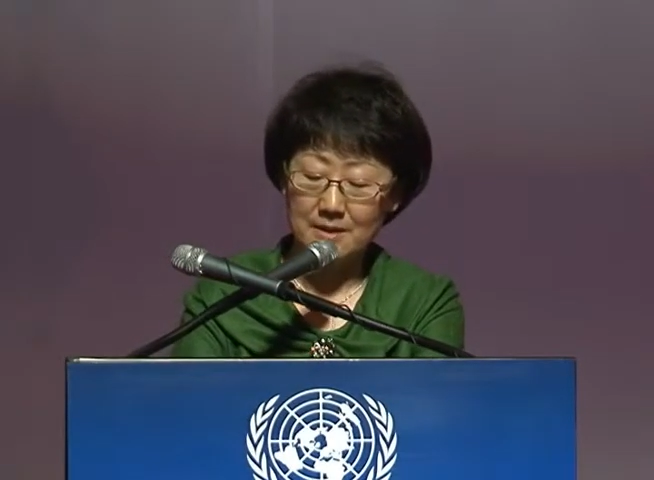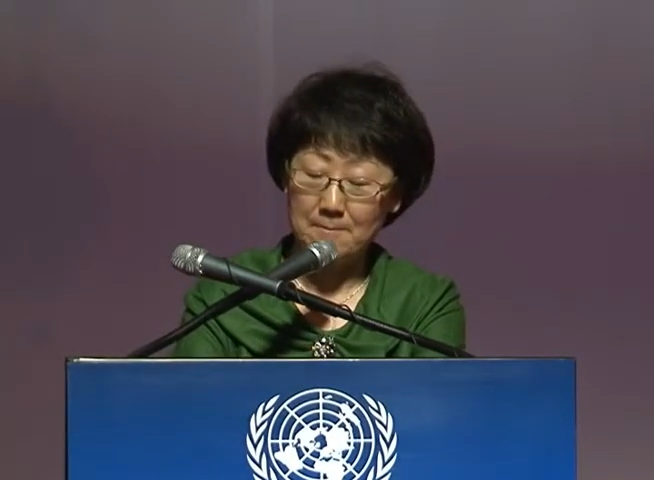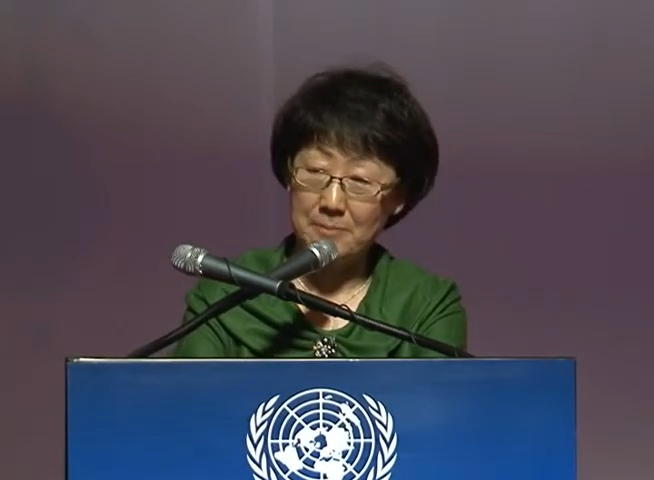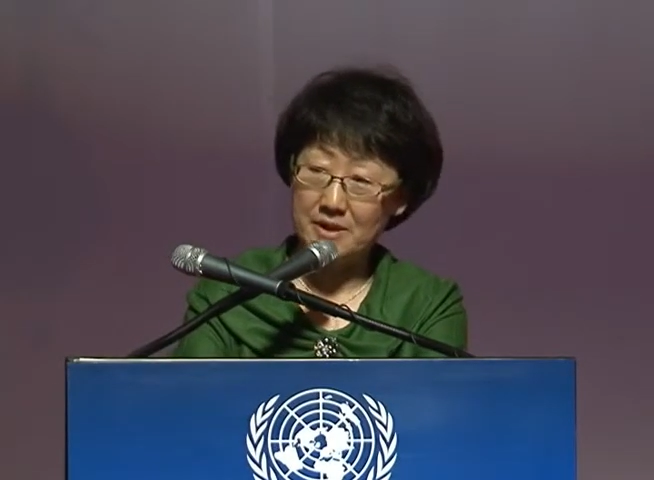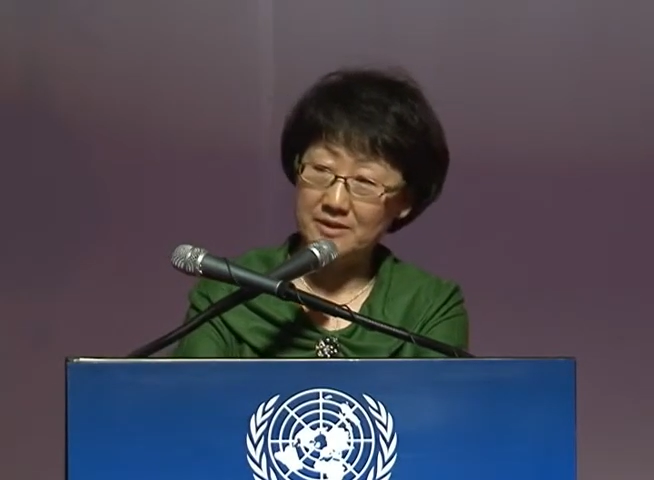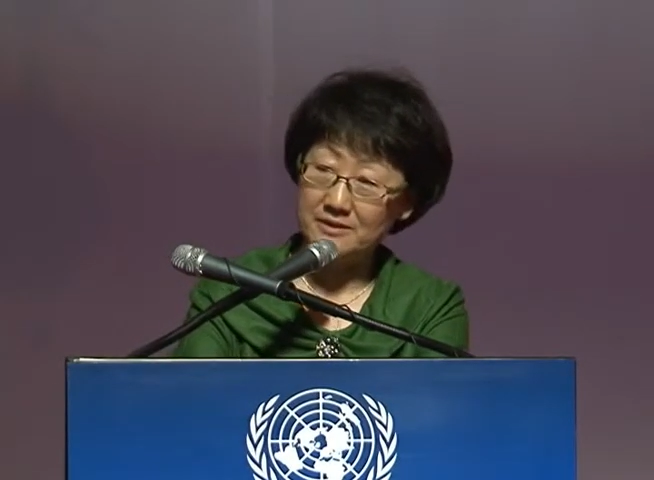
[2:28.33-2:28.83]

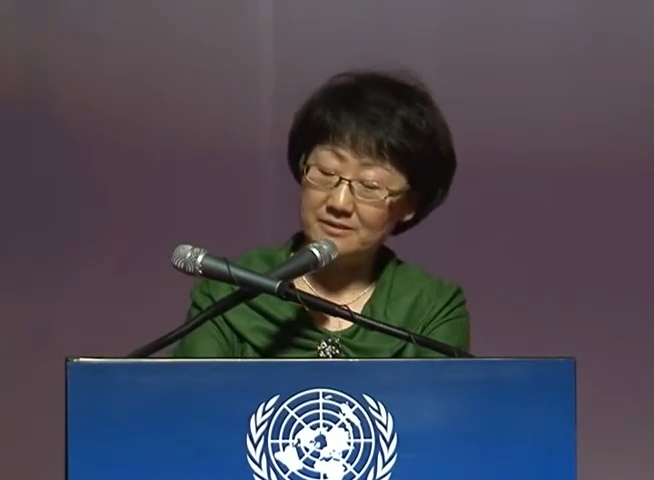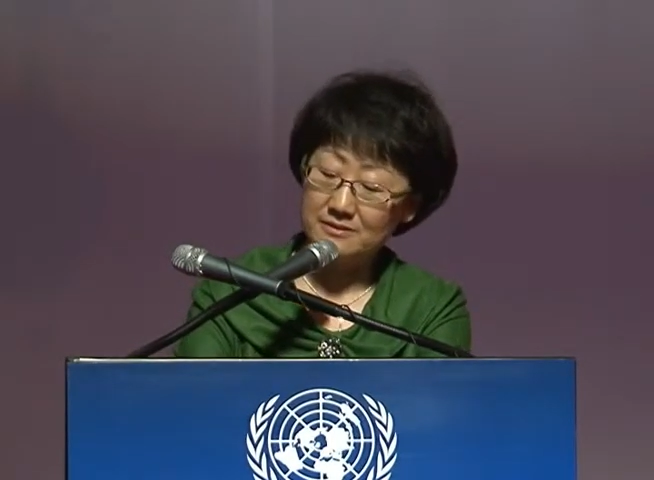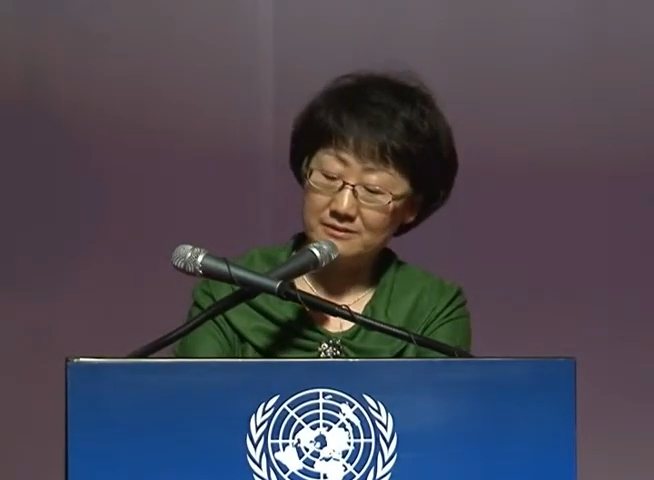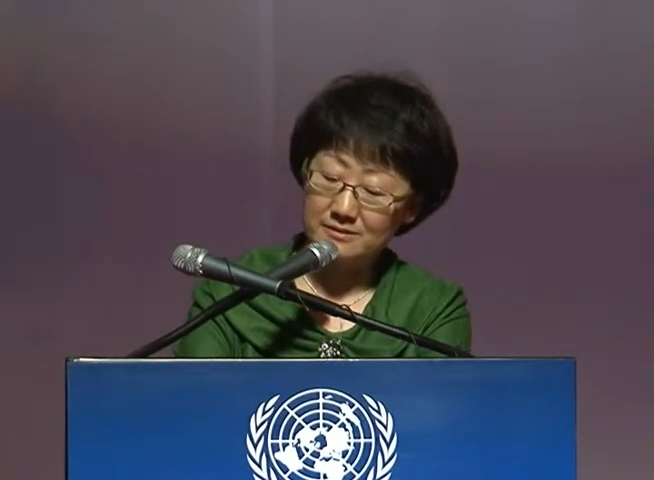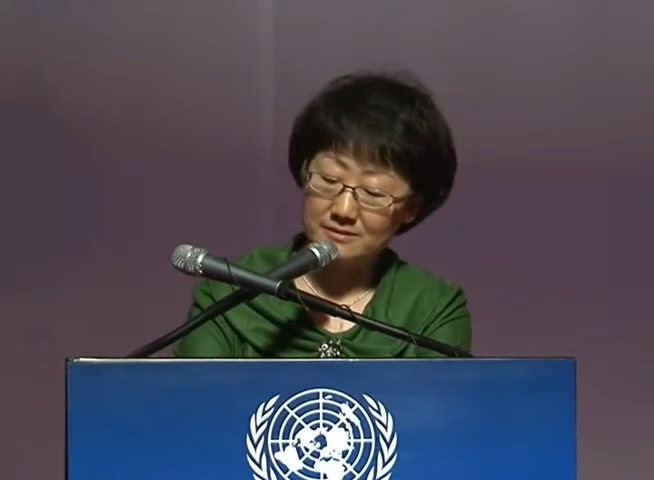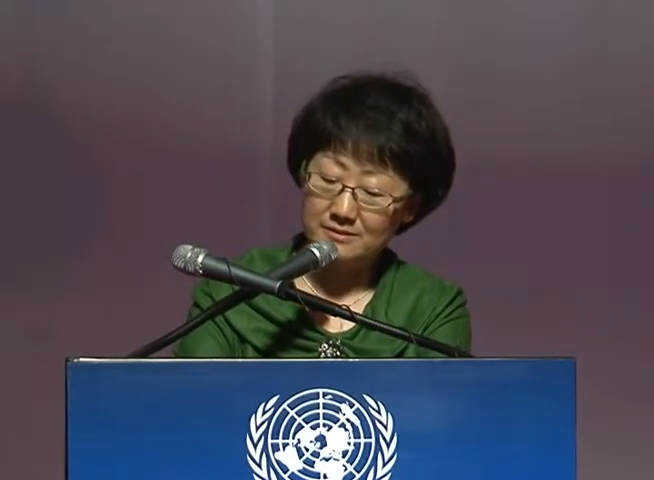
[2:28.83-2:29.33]
but
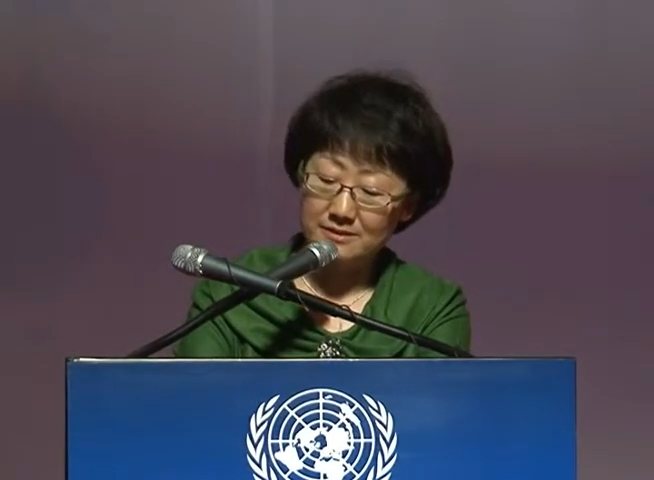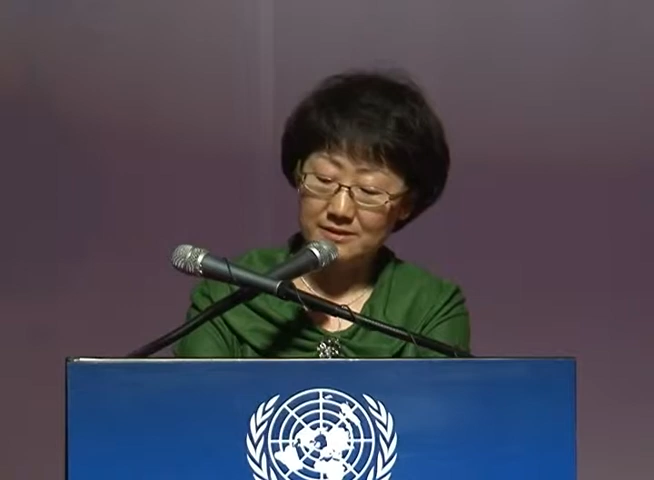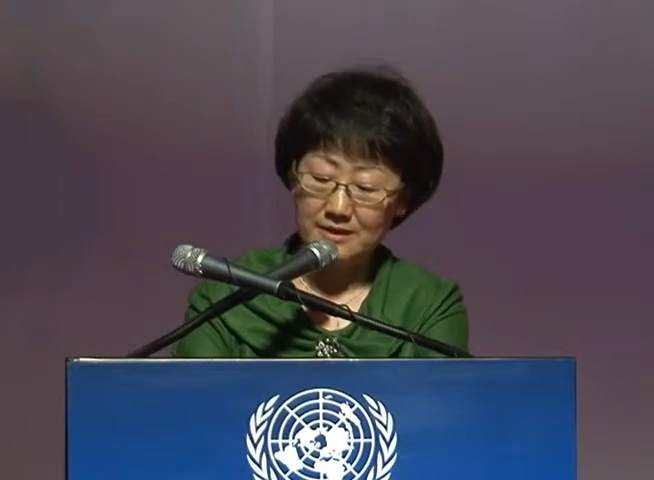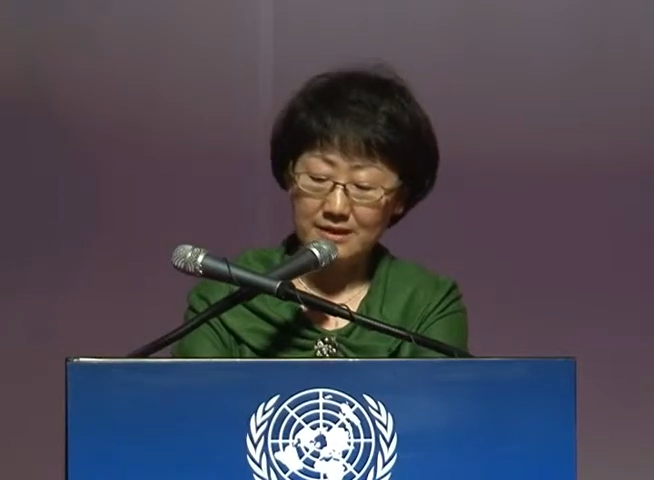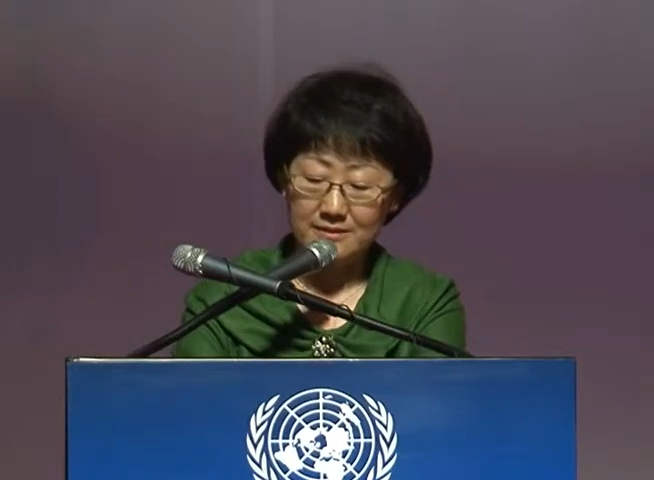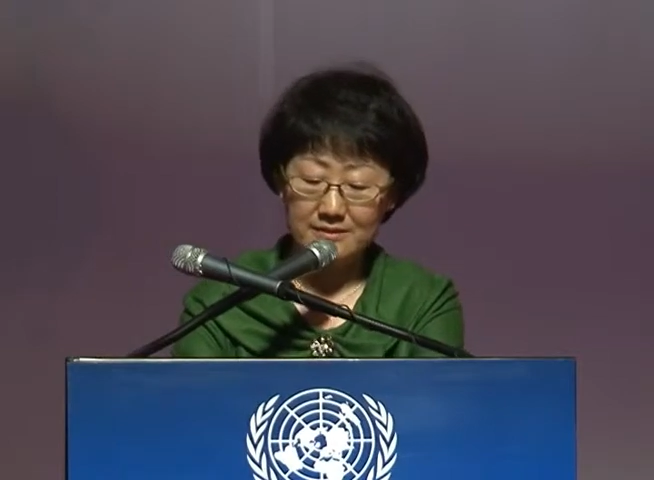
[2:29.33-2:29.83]

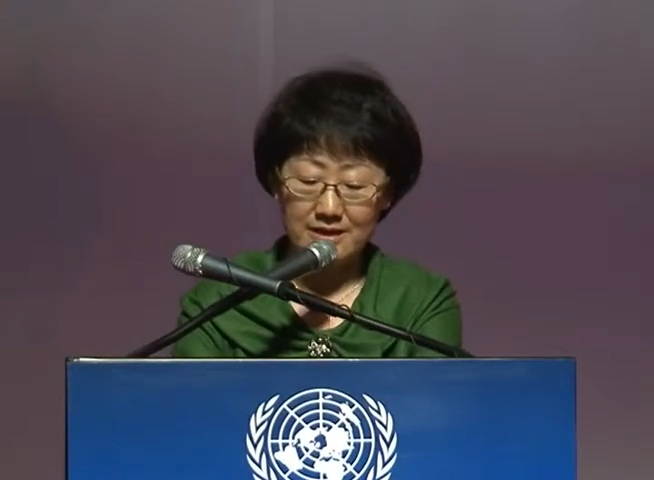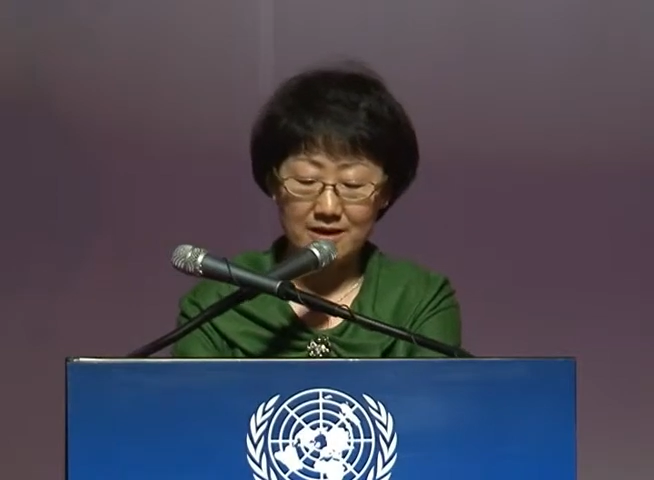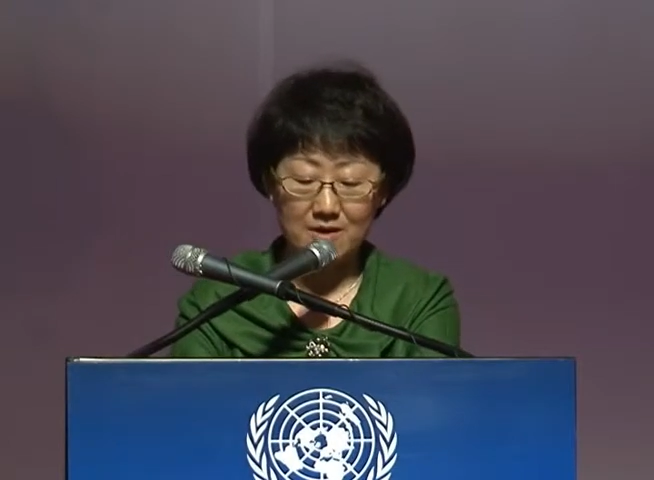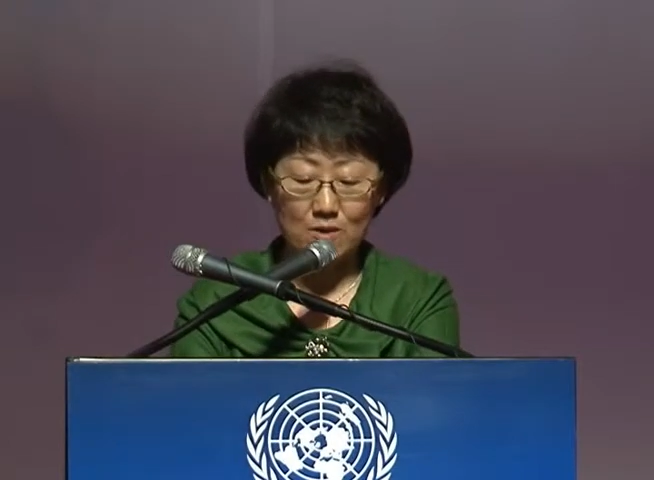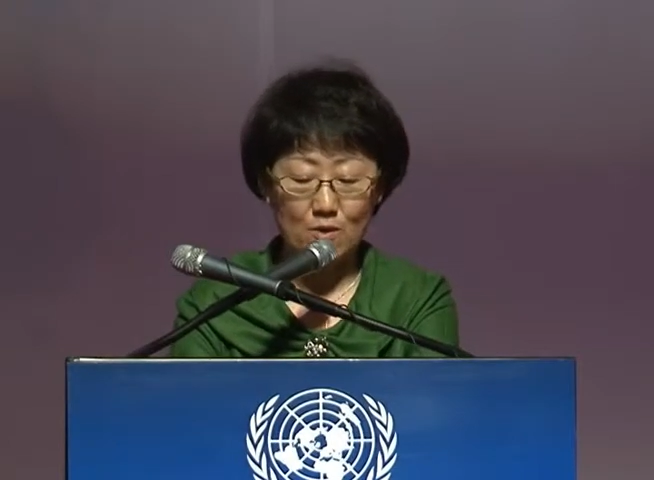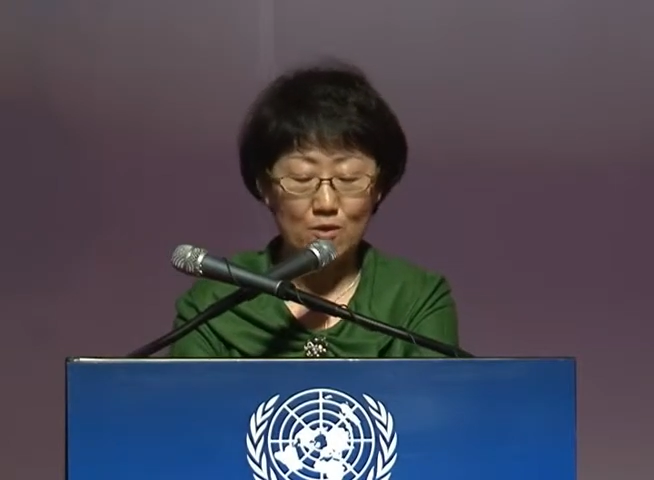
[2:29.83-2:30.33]
they are